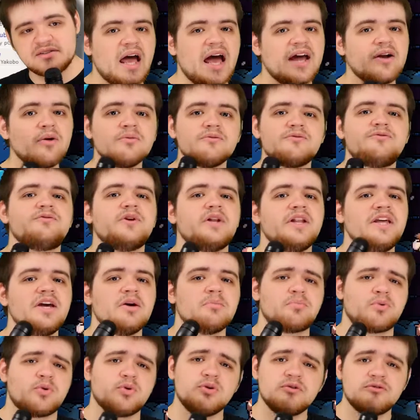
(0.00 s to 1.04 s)
I don't fully
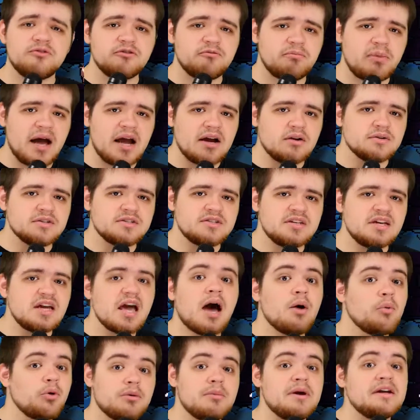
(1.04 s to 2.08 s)
approve of piracy,
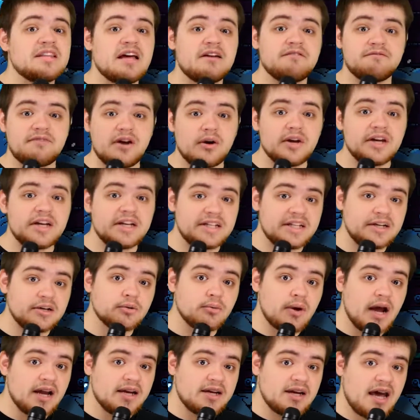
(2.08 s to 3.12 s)
I want to make that very clear
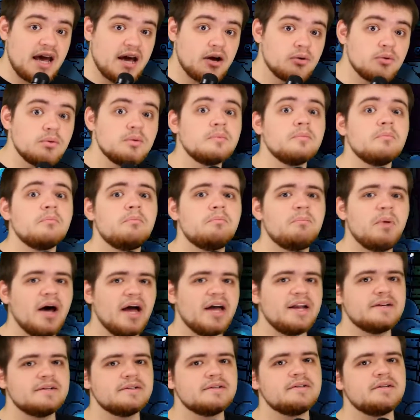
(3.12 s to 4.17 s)
right now now,
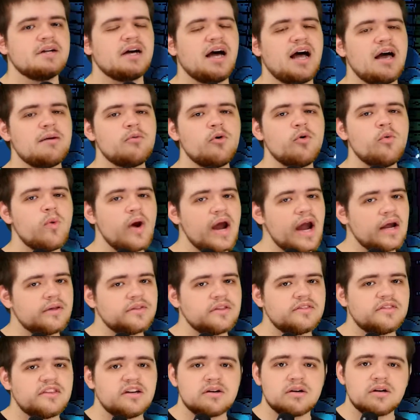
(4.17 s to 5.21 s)
but I'm aware
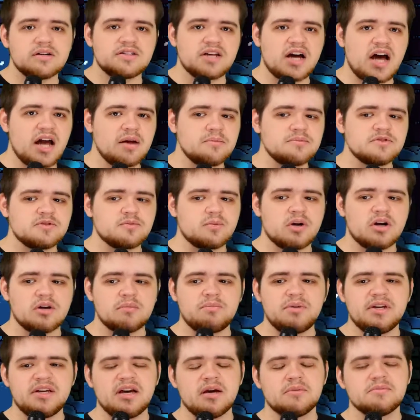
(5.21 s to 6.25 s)
that there are times where
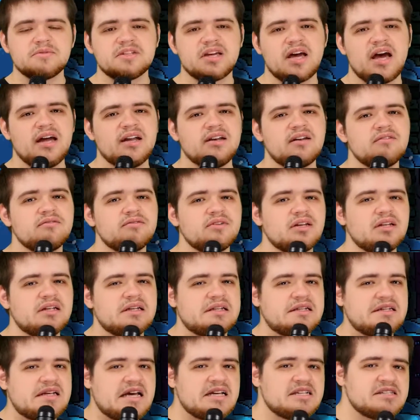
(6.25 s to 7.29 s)
it becomes kind of a
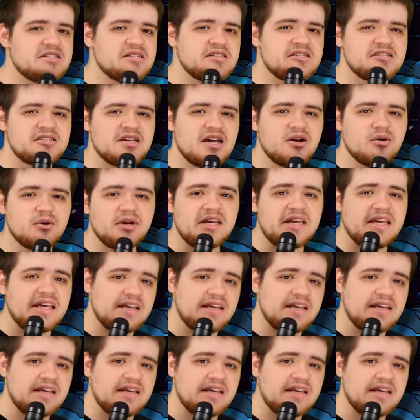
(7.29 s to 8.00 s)
necessary